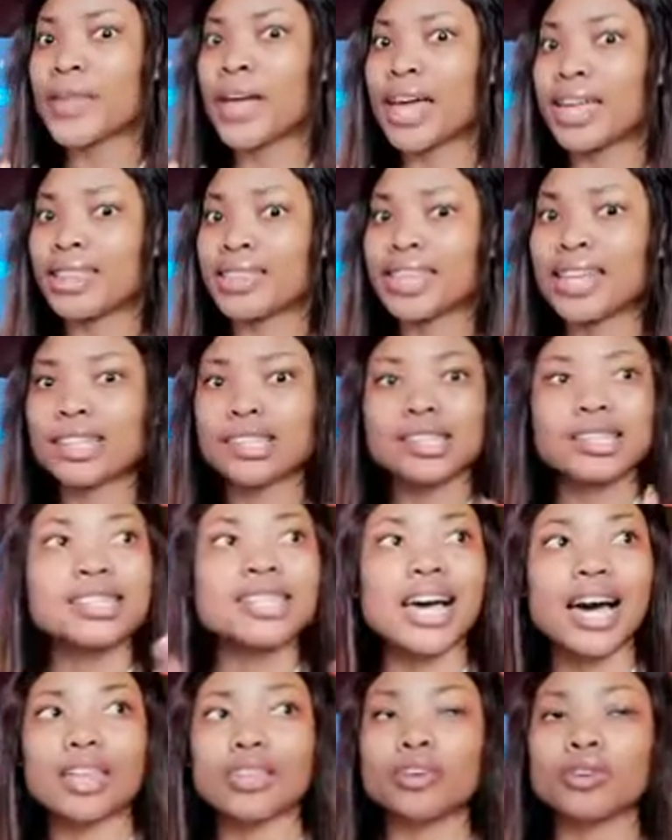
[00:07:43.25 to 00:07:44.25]
And then this
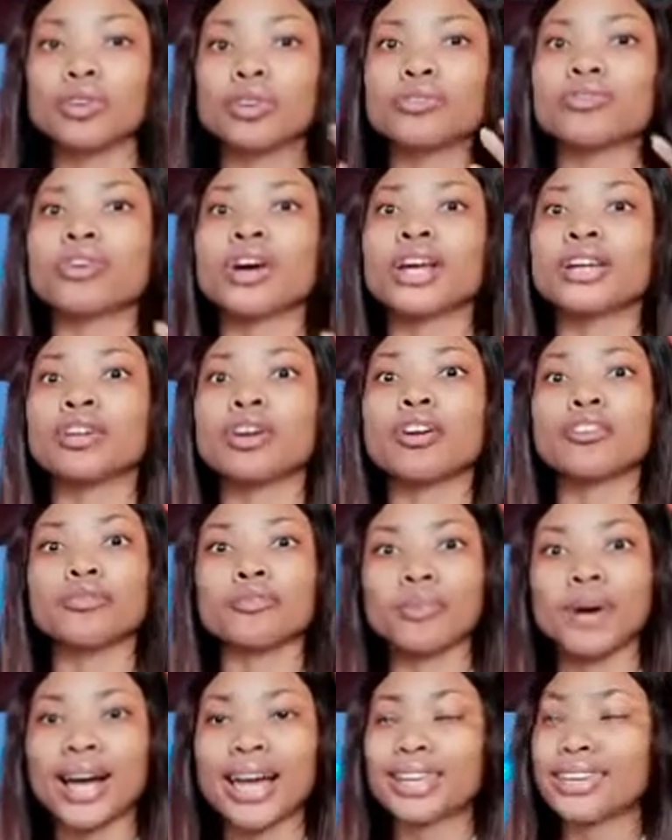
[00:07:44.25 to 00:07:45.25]
other good friend of
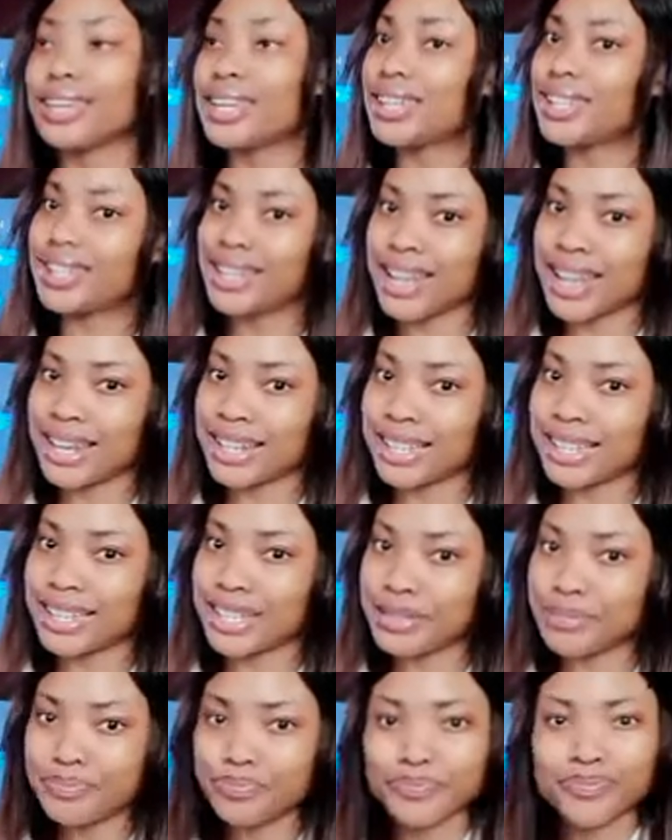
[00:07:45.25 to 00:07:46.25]
mine,
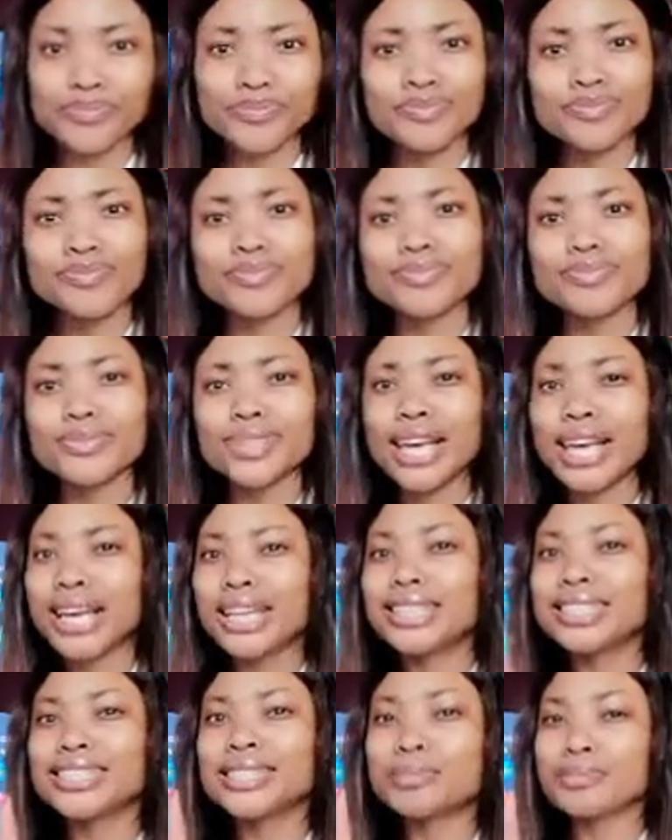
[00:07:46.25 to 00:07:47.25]
Nelly,
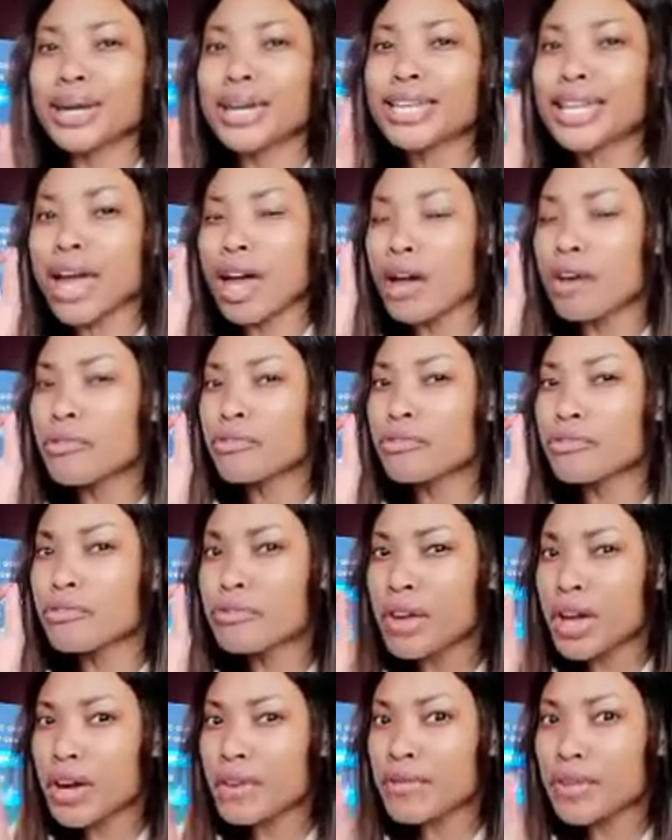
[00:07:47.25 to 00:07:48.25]
she made a
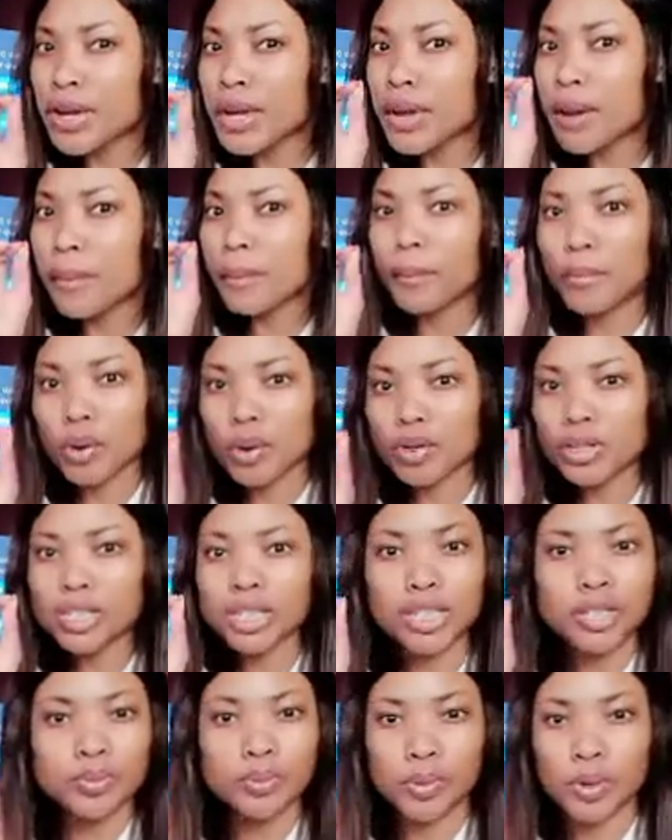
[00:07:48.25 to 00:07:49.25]
very
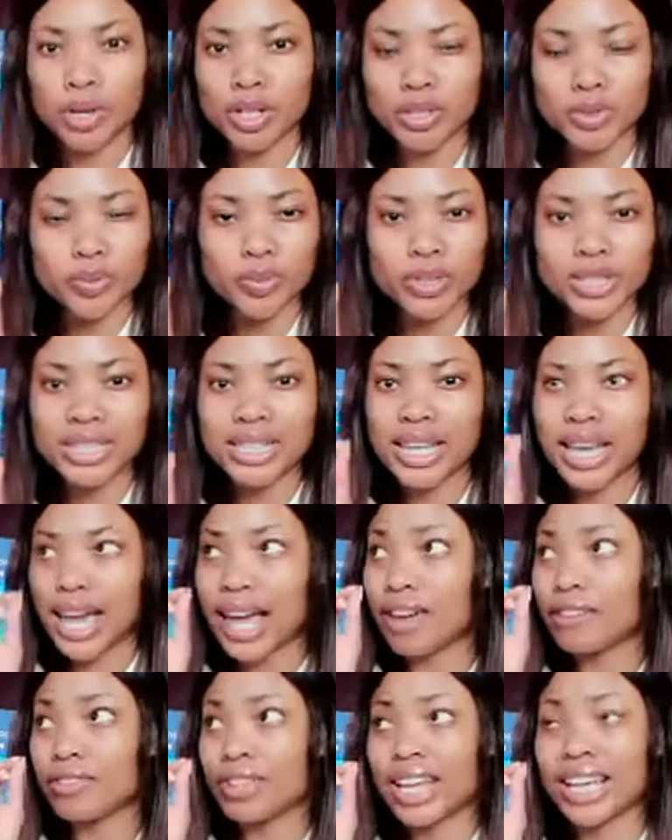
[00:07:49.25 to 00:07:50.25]
important point, which
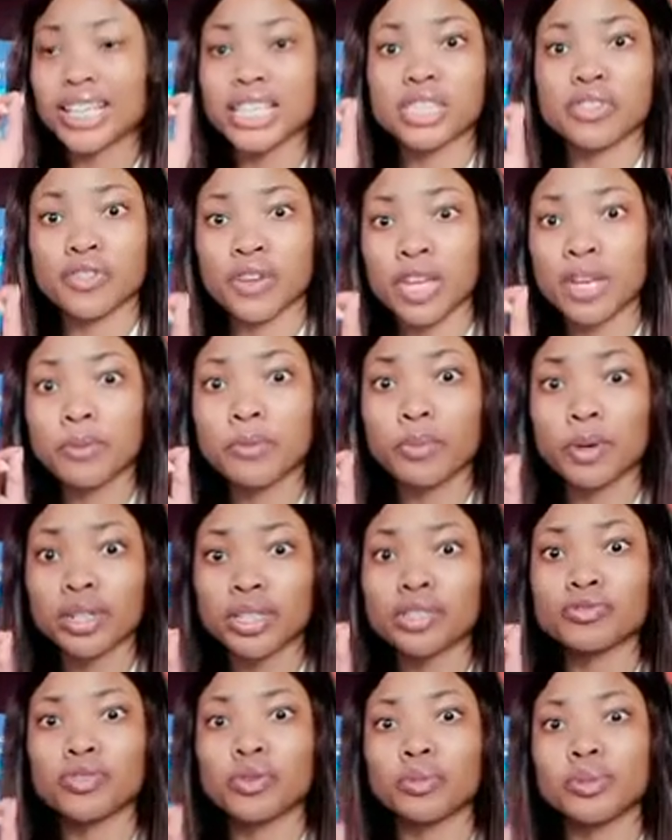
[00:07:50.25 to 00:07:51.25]
I feel like is very
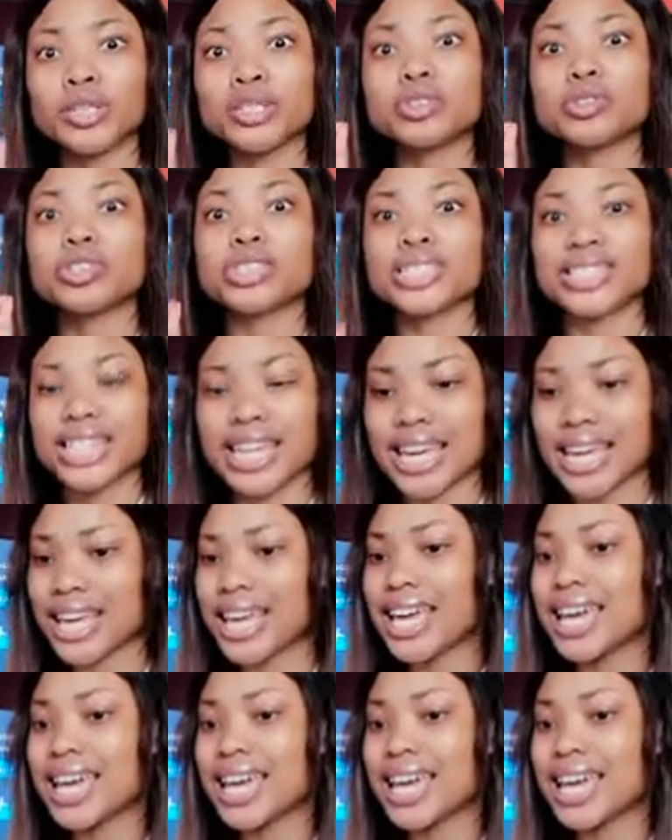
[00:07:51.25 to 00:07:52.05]
important for me to share.